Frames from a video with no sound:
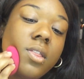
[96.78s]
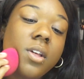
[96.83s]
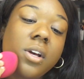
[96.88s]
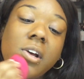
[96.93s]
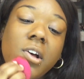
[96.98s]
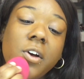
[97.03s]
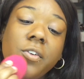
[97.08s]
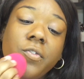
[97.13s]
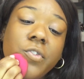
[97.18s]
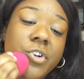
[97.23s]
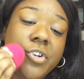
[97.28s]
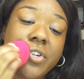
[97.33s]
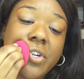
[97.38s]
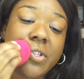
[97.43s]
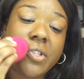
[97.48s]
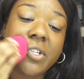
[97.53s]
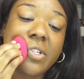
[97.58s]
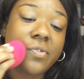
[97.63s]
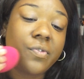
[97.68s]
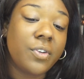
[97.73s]
The coverage
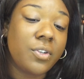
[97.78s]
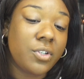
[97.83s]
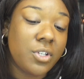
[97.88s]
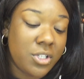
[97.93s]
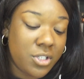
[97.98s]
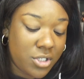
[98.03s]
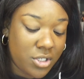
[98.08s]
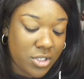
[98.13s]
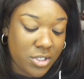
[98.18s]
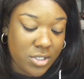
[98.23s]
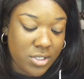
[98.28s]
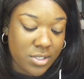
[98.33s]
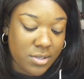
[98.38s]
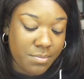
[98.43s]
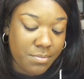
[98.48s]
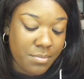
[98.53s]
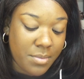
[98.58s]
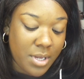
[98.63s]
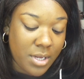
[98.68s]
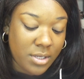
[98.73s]
on this foundation is
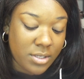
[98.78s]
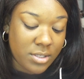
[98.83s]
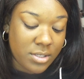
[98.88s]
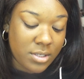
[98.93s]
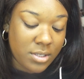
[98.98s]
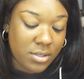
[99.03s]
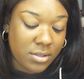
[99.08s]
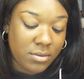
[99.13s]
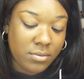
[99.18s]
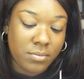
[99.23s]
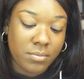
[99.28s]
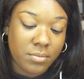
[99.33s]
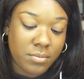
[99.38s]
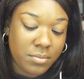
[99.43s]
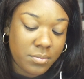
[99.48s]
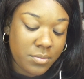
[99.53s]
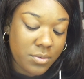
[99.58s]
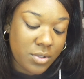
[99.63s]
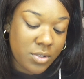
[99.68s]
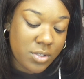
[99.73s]
amazing.
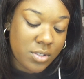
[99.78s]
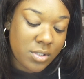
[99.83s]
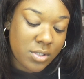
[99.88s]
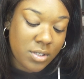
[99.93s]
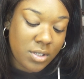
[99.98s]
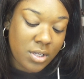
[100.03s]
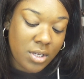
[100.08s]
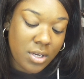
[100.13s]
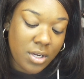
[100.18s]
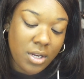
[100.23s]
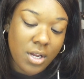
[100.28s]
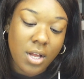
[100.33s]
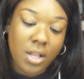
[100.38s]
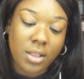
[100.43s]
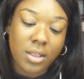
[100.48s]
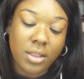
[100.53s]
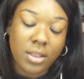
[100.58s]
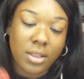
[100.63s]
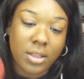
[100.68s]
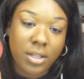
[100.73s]
I'm just getting
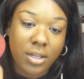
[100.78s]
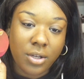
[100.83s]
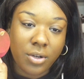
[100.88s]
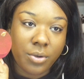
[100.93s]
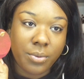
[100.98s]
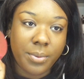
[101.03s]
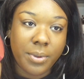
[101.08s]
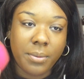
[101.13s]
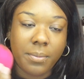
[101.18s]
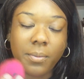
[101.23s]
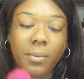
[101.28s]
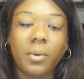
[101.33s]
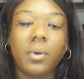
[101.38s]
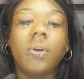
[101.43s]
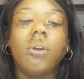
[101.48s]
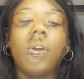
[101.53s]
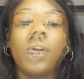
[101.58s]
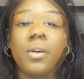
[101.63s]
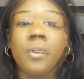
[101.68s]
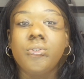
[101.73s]
a little bit
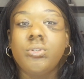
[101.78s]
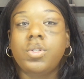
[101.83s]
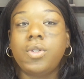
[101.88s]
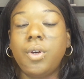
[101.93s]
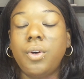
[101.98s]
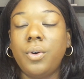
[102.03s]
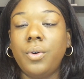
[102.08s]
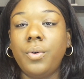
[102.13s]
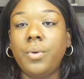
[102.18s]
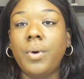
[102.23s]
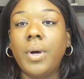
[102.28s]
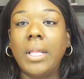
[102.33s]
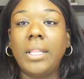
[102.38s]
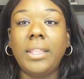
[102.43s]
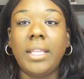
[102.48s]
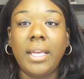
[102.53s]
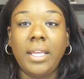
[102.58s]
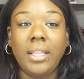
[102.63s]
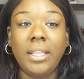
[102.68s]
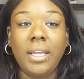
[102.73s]
more. So
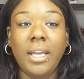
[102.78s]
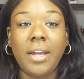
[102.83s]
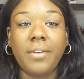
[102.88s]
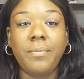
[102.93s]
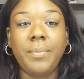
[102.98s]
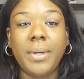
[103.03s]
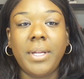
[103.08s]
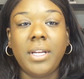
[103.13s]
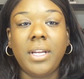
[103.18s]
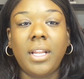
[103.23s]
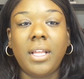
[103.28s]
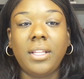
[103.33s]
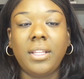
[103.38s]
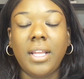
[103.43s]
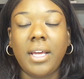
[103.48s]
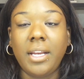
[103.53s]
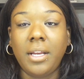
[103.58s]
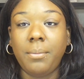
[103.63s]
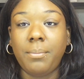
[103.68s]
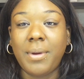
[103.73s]
lately I've been
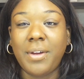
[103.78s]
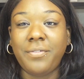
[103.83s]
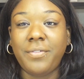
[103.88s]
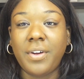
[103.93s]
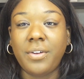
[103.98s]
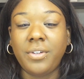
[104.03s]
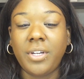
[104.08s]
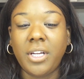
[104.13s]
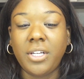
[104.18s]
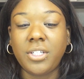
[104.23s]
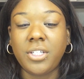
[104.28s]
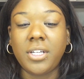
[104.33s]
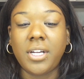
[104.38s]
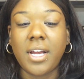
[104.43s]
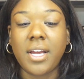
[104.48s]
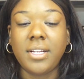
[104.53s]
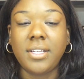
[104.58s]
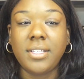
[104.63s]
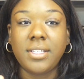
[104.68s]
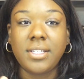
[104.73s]
letting my foundation
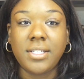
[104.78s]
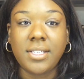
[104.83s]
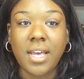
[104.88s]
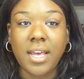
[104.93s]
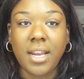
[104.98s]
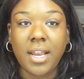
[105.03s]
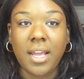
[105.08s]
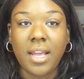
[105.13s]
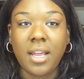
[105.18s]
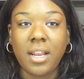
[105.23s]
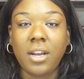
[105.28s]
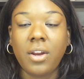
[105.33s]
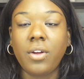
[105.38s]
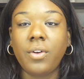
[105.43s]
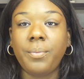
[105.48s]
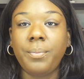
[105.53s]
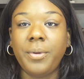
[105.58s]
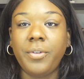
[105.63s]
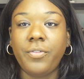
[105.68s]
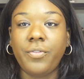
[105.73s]
kind of set in
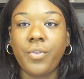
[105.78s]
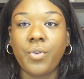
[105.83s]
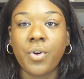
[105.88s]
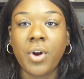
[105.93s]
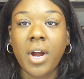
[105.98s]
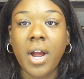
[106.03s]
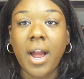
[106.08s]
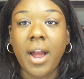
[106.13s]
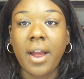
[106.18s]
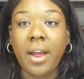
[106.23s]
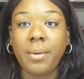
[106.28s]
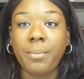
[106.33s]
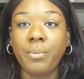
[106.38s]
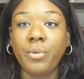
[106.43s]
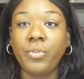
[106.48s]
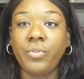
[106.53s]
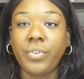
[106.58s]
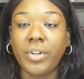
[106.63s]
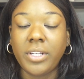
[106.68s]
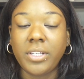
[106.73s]
before I
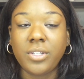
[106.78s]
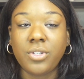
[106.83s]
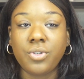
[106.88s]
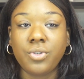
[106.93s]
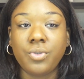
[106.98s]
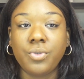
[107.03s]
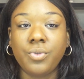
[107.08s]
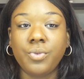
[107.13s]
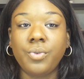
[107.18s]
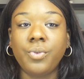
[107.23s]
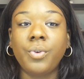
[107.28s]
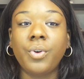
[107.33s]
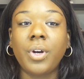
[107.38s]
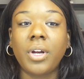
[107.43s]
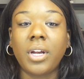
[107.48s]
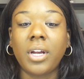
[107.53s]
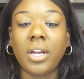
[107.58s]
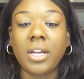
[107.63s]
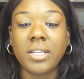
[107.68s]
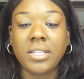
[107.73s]
move into
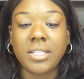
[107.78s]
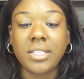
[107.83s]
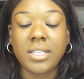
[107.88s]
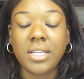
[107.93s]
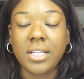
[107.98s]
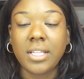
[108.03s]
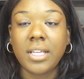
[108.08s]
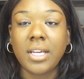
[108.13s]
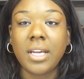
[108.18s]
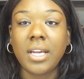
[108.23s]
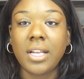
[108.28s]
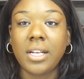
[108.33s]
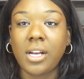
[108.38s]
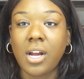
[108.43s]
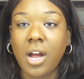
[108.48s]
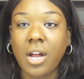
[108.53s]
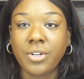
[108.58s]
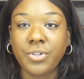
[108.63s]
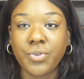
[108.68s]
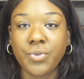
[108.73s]
concealing and
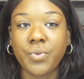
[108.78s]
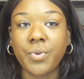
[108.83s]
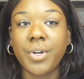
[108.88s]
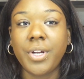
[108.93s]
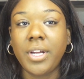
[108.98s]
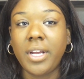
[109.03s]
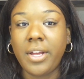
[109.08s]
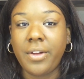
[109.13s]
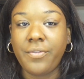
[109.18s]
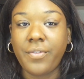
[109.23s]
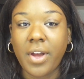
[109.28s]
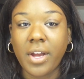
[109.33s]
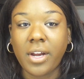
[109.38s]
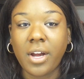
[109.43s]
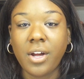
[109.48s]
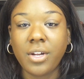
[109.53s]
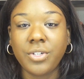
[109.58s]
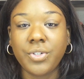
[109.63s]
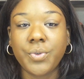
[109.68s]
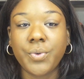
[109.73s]
contouring if I
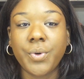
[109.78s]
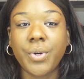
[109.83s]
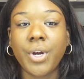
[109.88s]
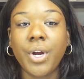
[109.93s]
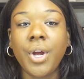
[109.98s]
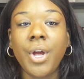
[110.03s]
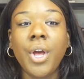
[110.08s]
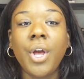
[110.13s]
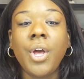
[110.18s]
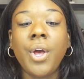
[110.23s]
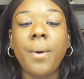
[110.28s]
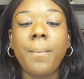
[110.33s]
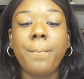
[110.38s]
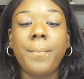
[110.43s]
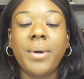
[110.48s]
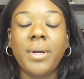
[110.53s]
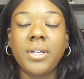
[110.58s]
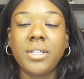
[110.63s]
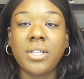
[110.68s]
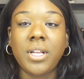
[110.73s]
contour.
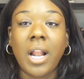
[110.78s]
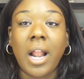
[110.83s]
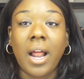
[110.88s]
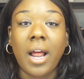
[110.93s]
But